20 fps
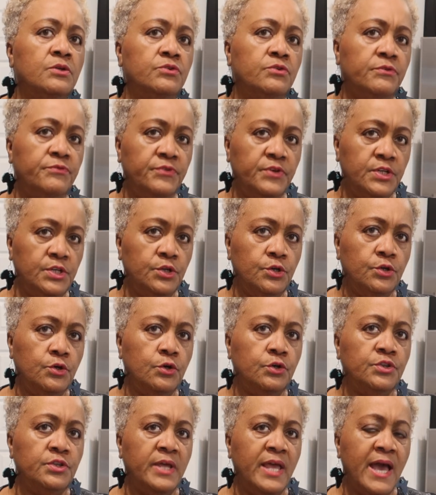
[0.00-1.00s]

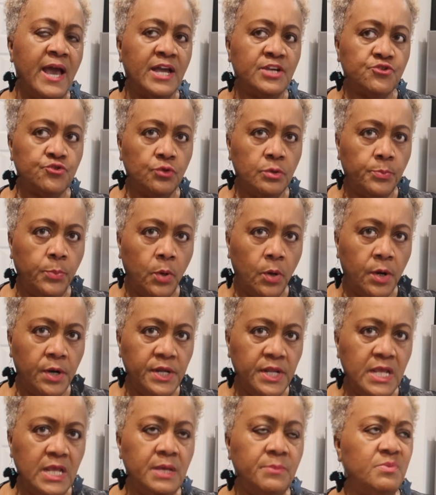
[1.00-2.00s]
video the actual
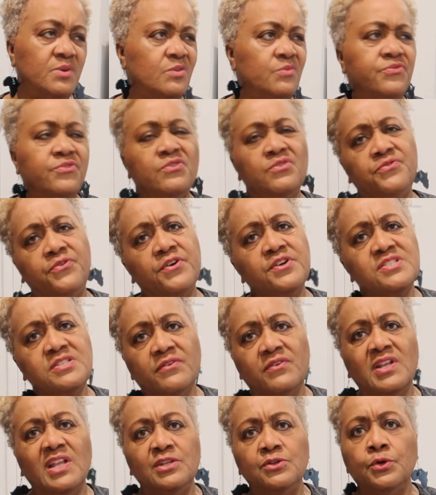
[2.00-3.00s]
party. First
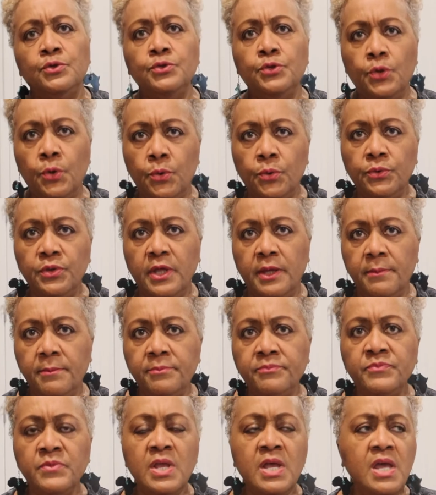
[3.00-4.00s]
of all, I don't know
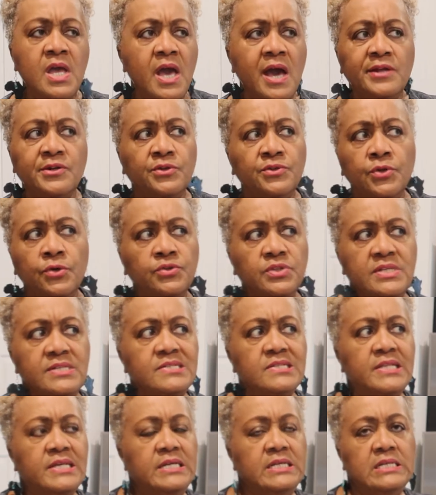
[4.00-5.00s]
them. I don't know
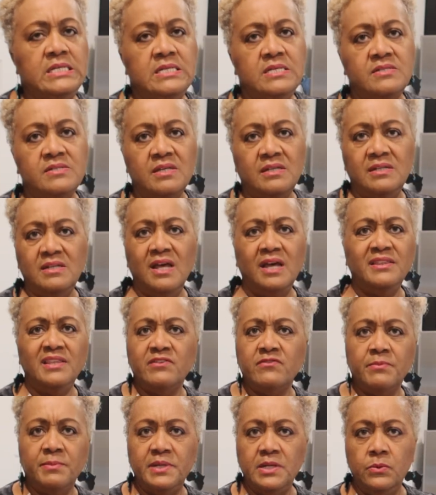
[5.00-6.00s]
these ladies, and not
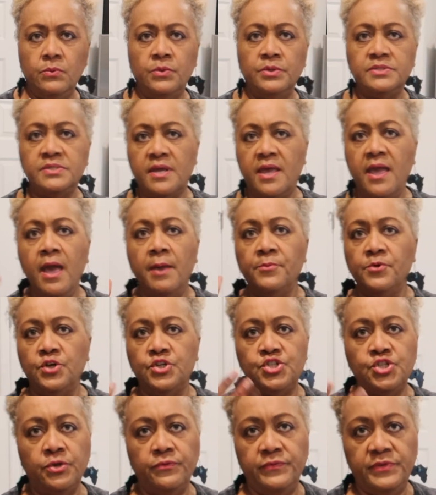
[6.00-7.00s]
everybody wants a camera
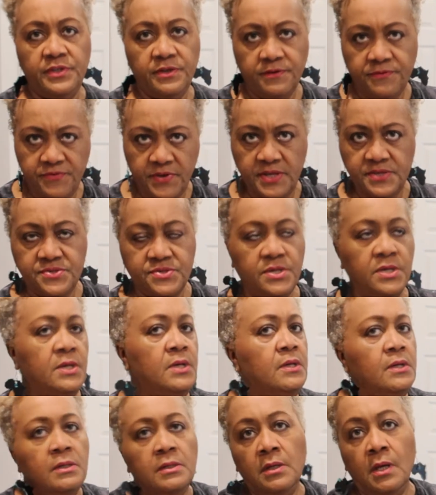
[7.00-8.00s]
shoved in their face.
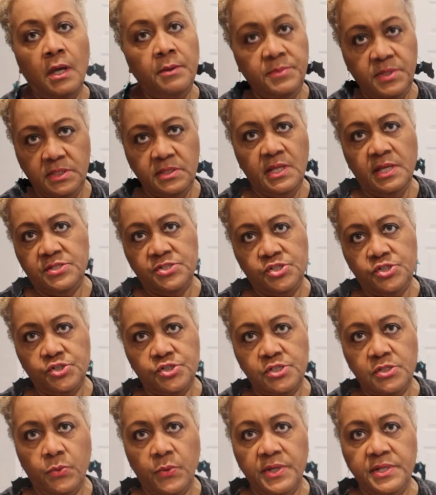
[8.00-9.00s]
I mean, that's
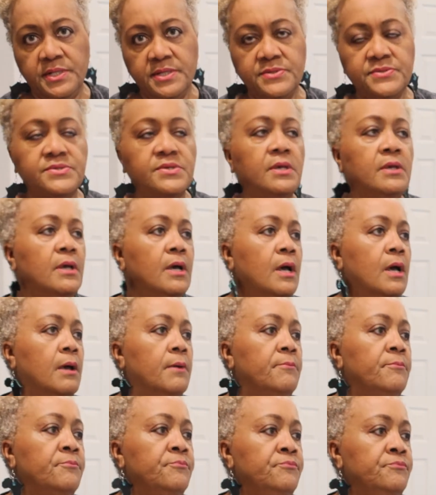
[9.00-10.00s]
just the way it is.
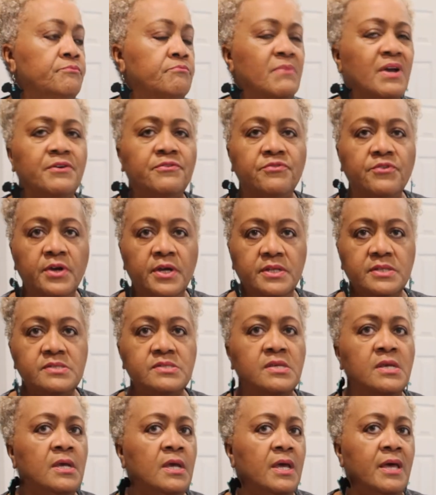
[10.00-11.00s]
My
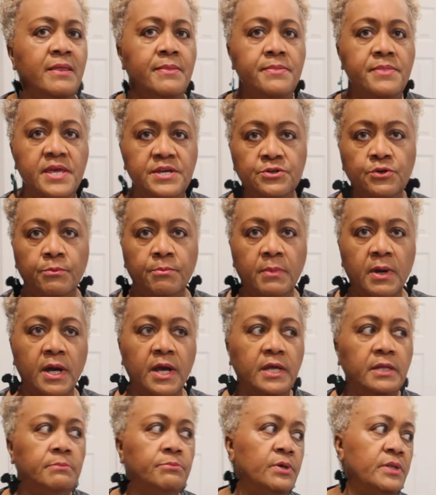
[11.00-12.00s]
friends, they don't
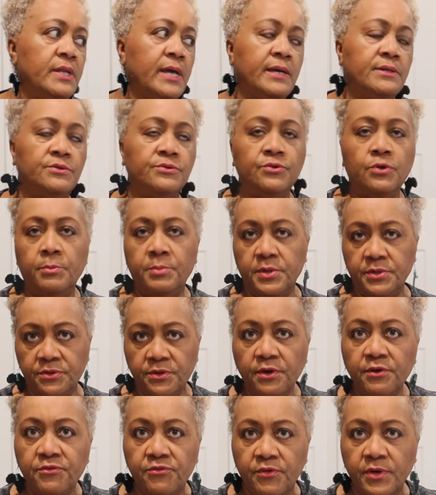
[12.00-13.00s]
mind, but I don't know about
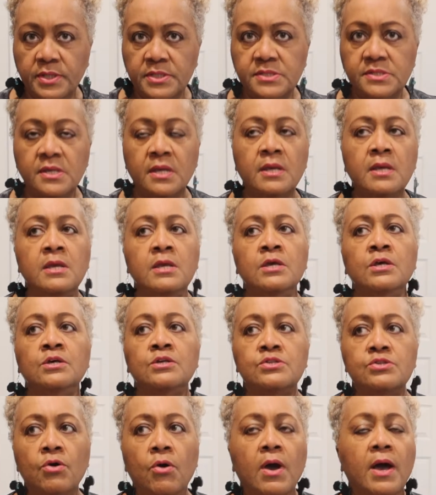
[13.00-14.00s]
their friends.
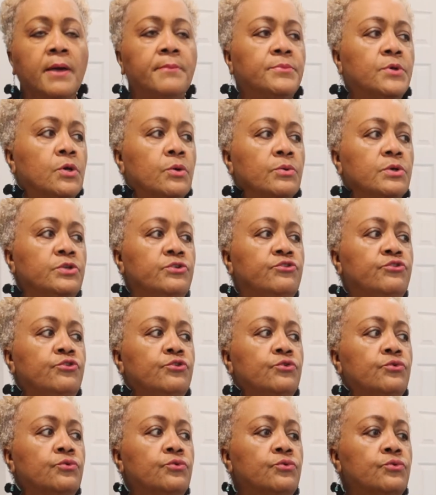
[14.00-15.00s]
So I'm going
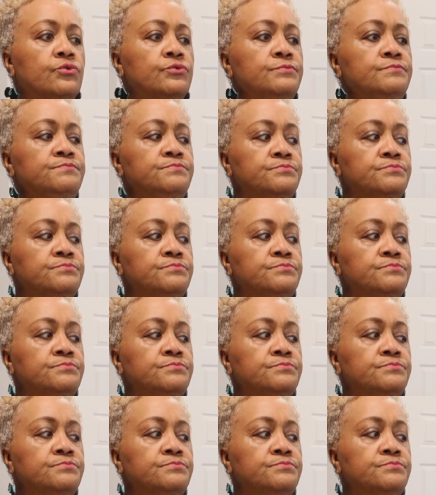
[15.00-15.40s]
to